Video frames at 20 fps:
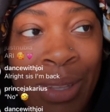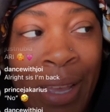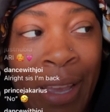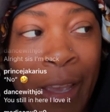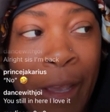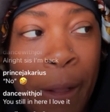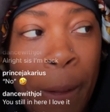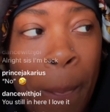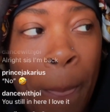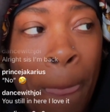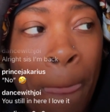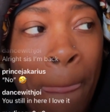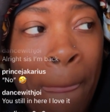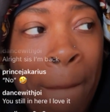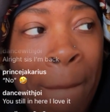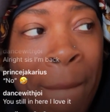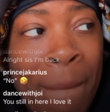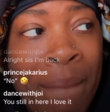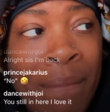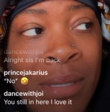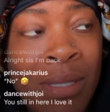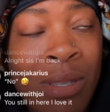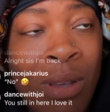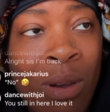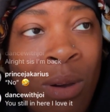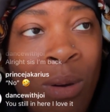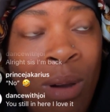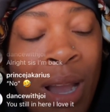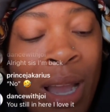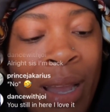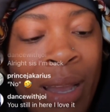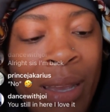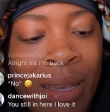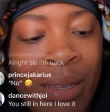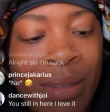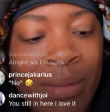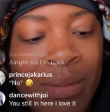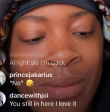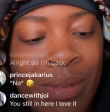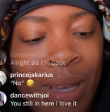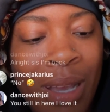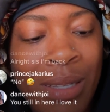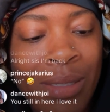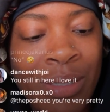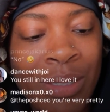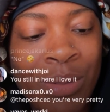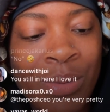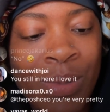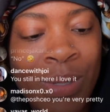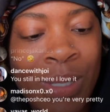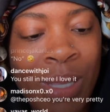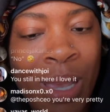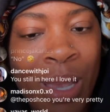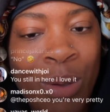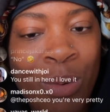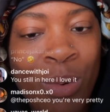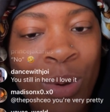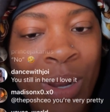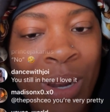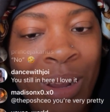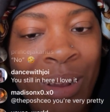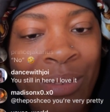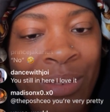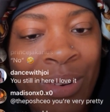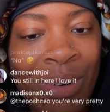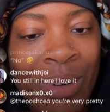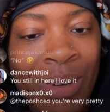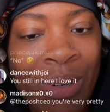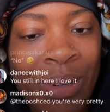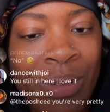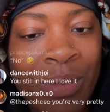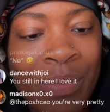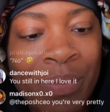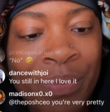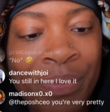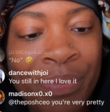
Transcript: Like, so I I just was like, whatever.